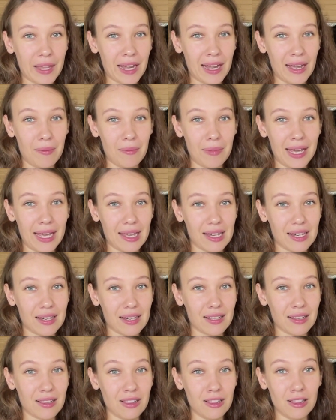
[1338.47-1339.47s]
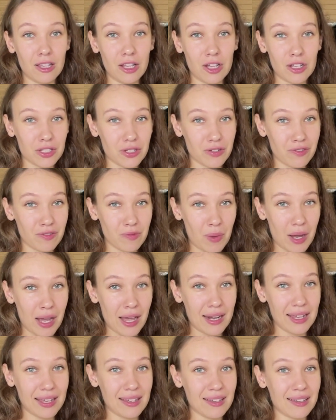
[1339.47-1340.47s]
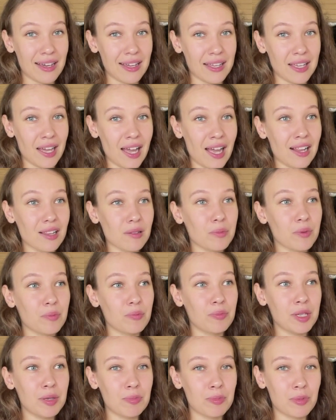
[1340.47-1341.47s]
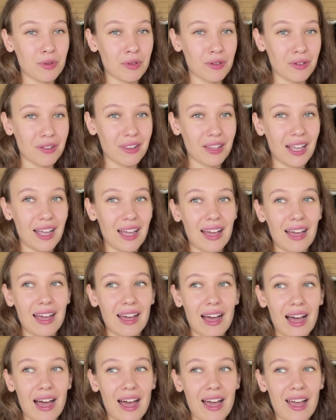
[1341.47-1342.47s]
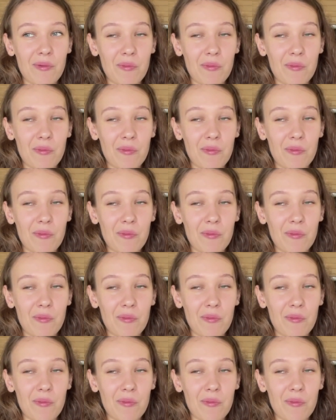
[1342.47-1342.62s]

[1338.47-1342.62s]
I make lots of money, I help people, I am